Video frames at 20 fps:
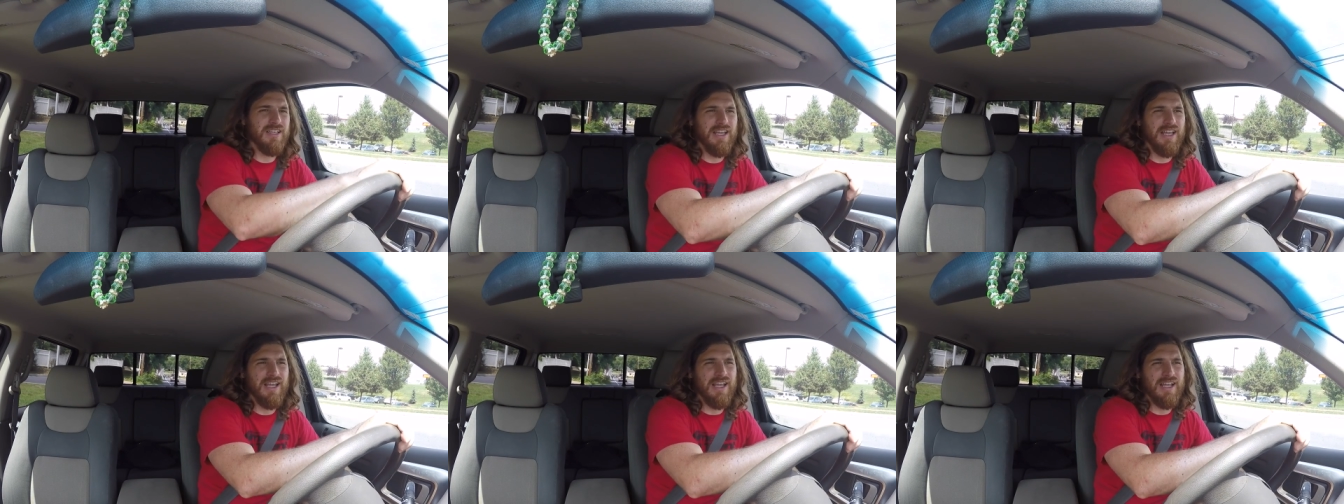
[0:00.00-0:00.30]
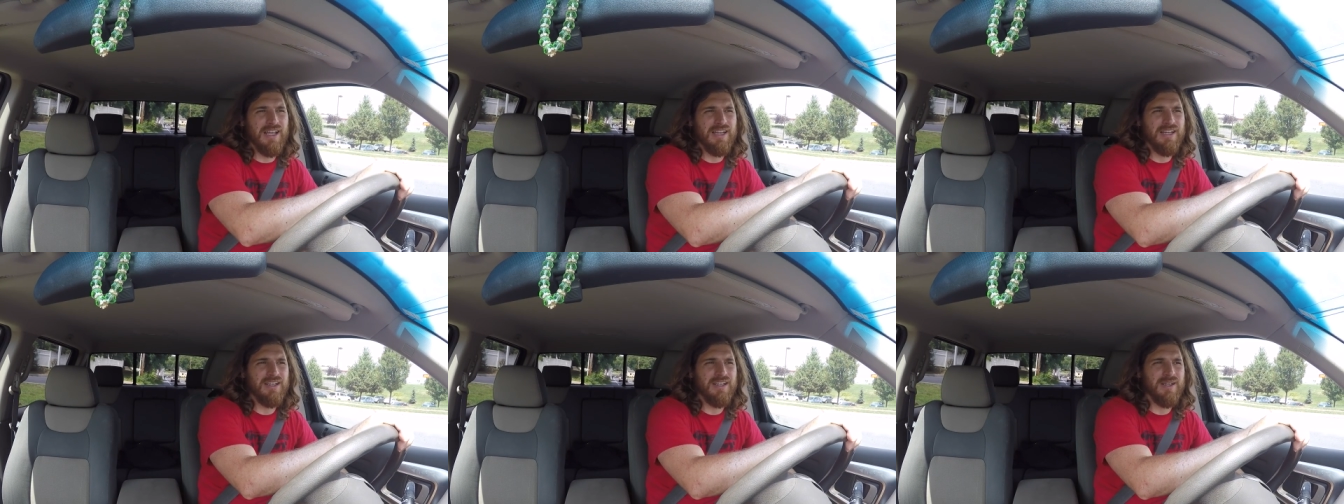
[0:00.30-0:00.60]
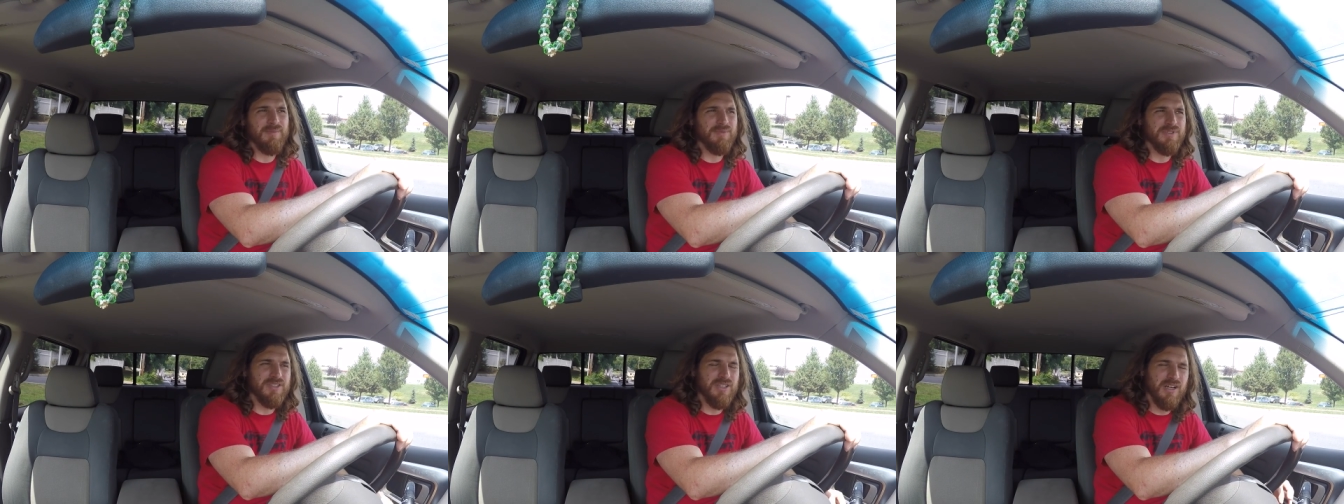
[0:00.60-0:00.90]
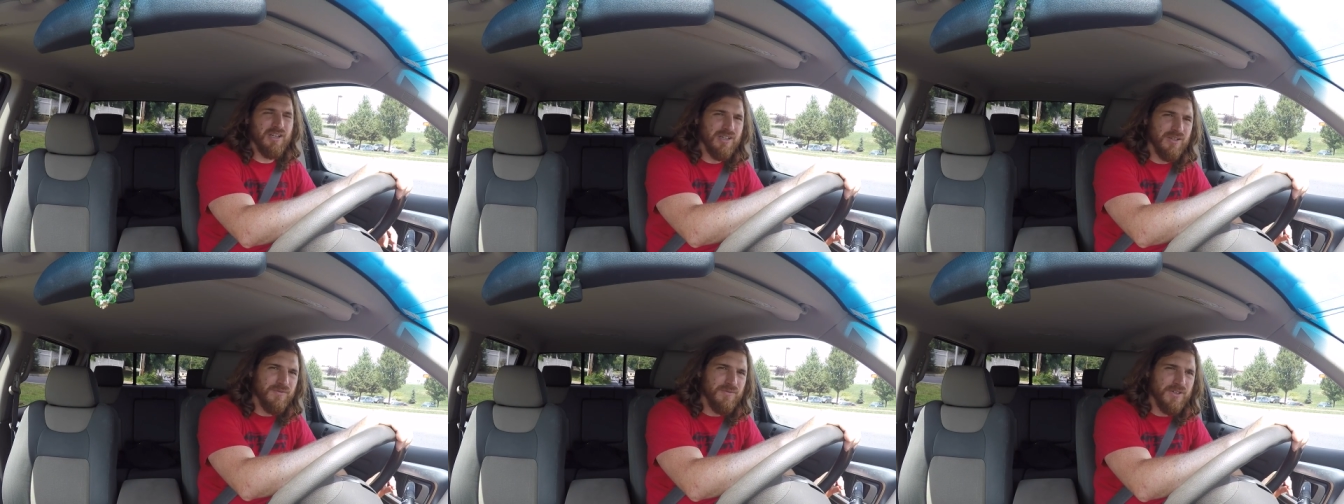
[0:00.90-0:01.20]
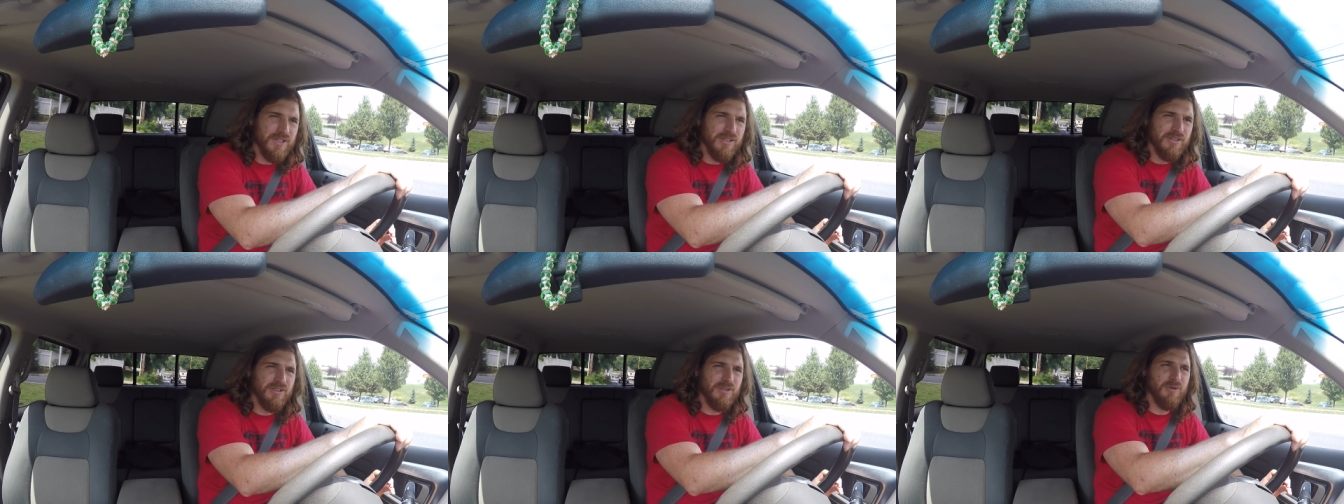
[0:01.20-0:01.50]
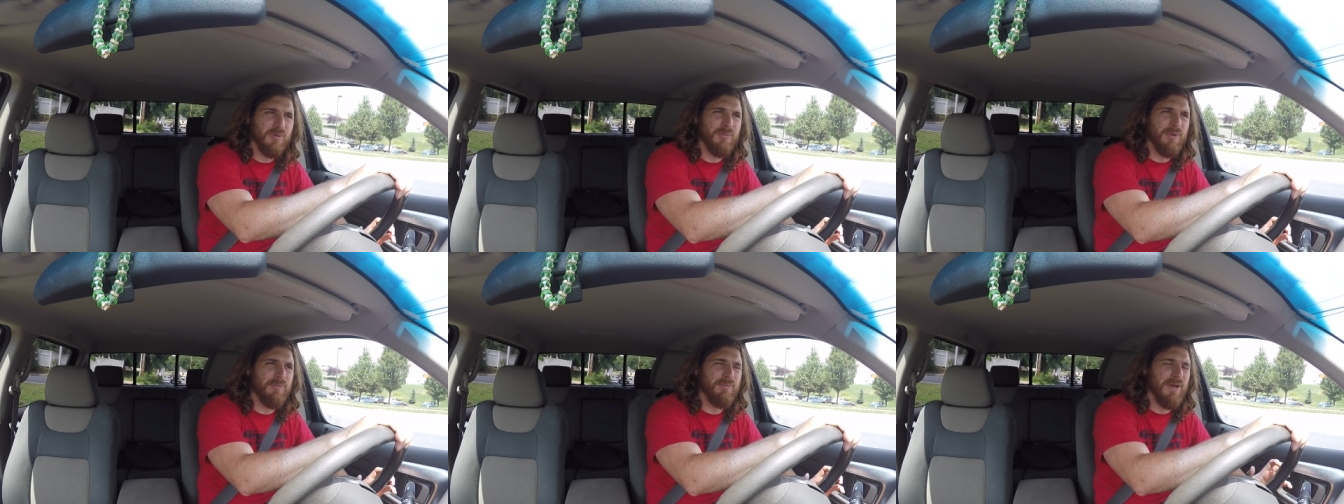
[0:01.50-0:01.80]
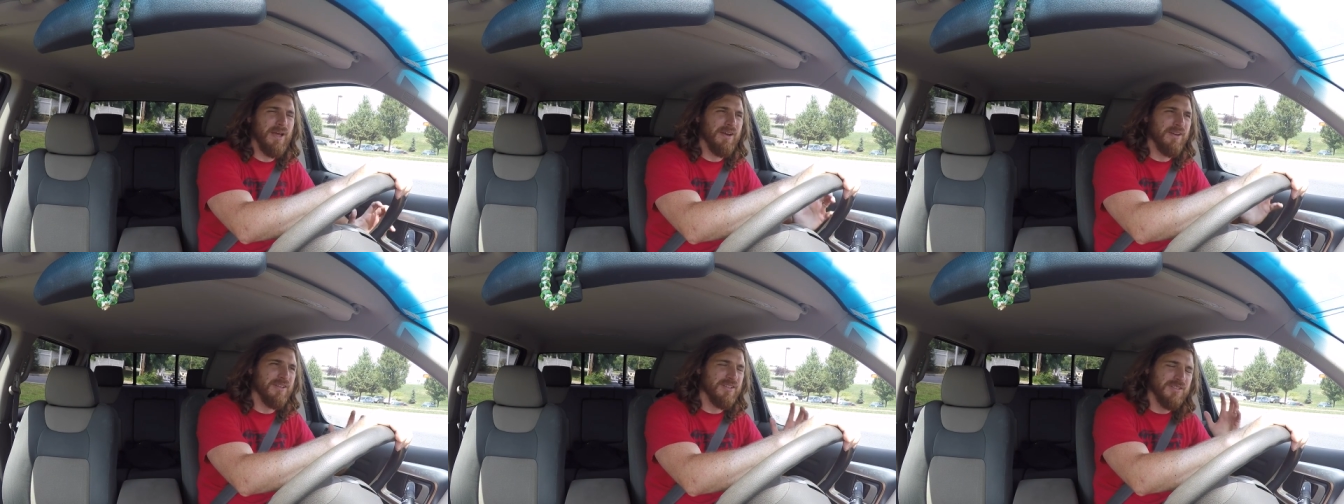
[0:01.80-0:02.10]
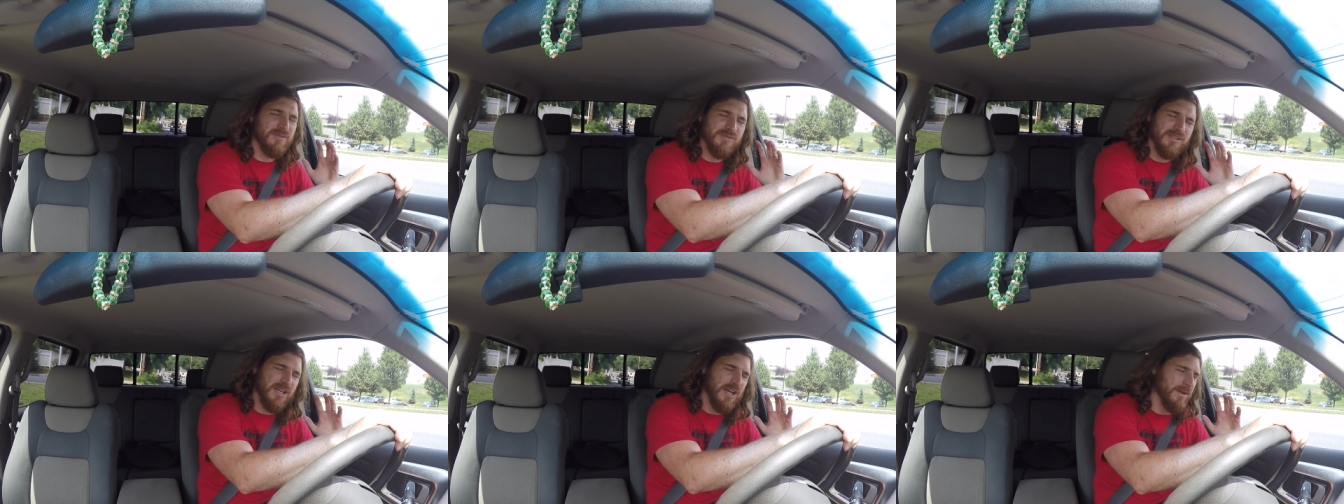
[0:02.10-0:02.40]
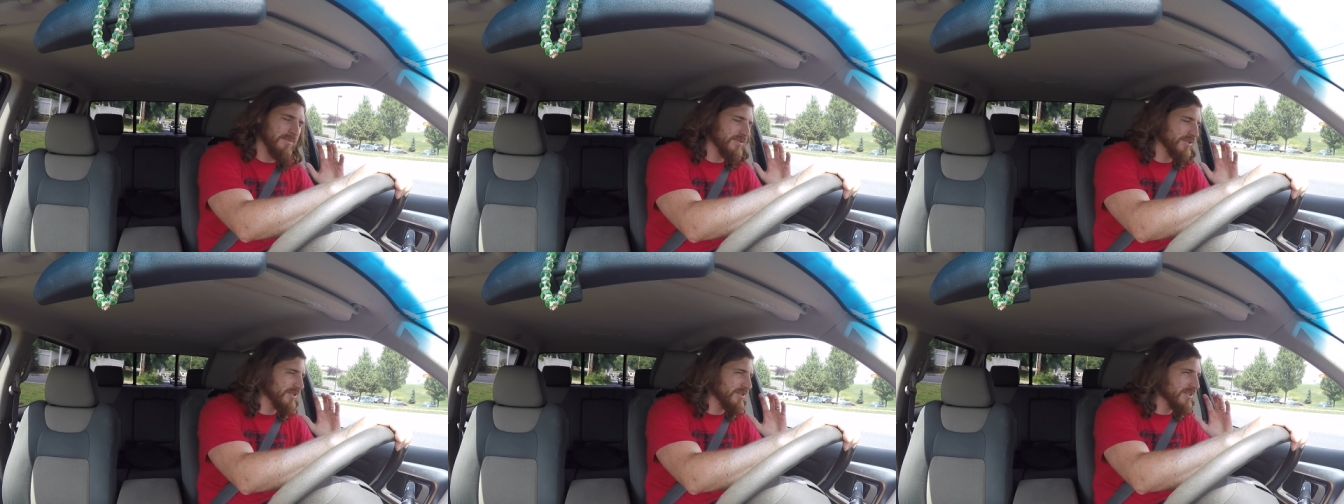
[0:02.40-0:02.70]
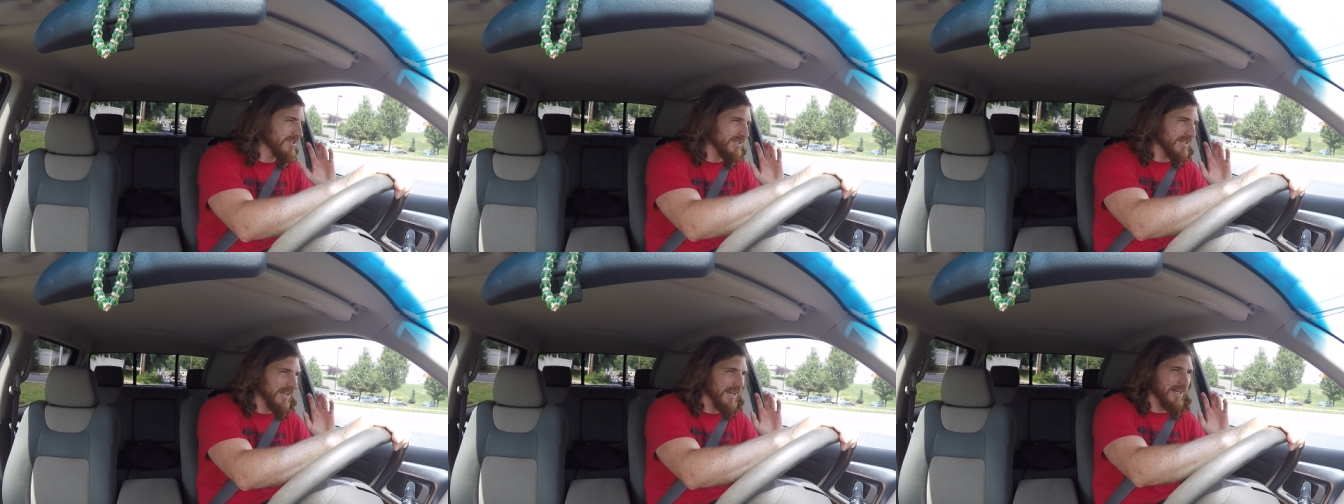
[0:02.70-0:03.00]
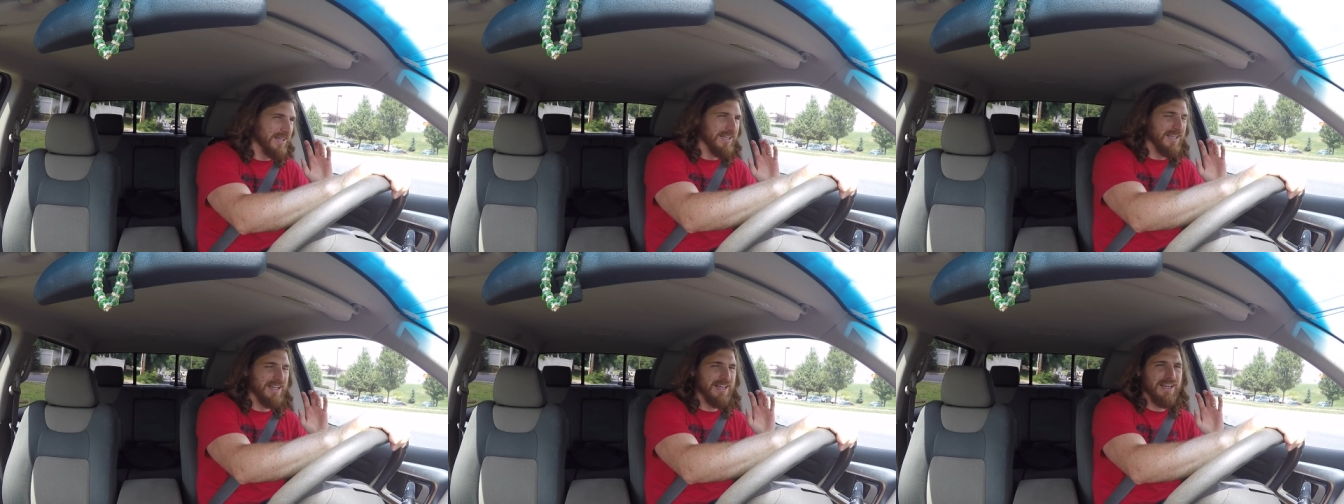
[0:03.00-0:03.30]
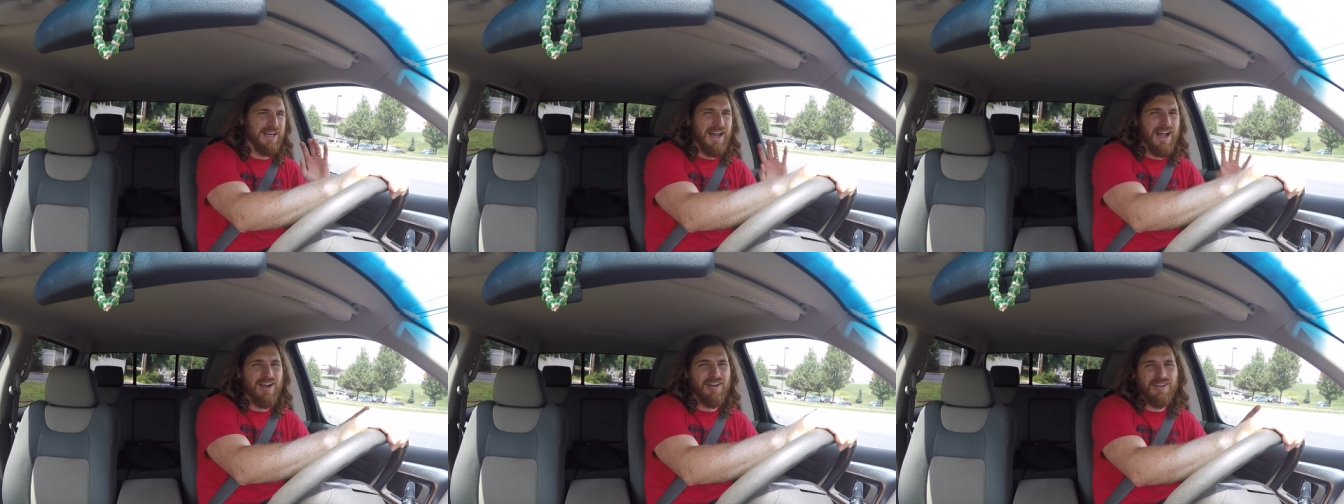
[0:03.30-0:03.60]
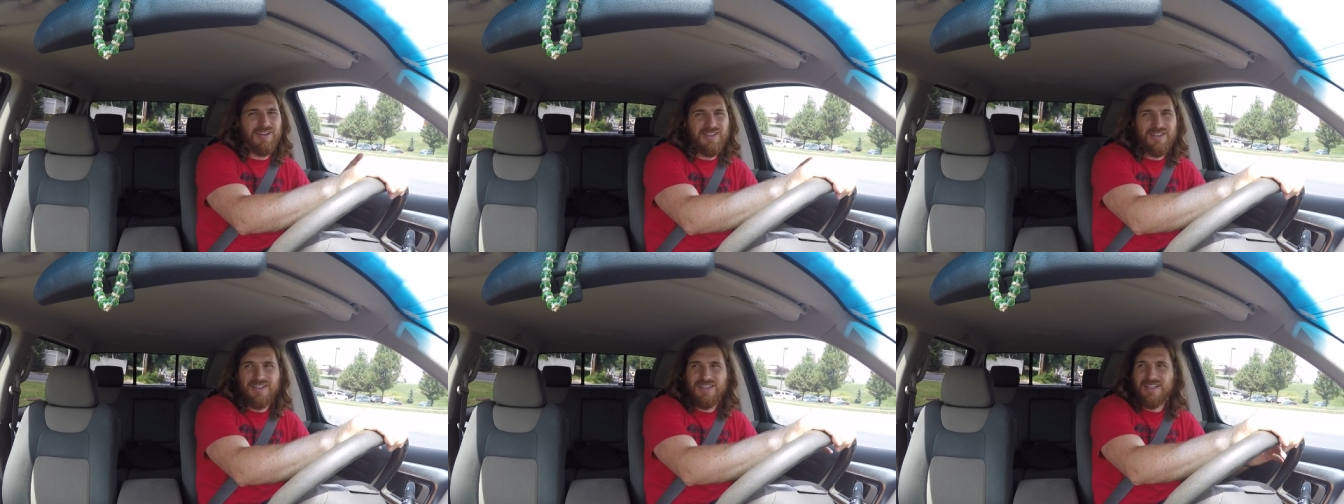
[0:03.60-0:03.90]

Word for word: and I'm starting to feel a little bit better. Sometimes you just gotta get it out.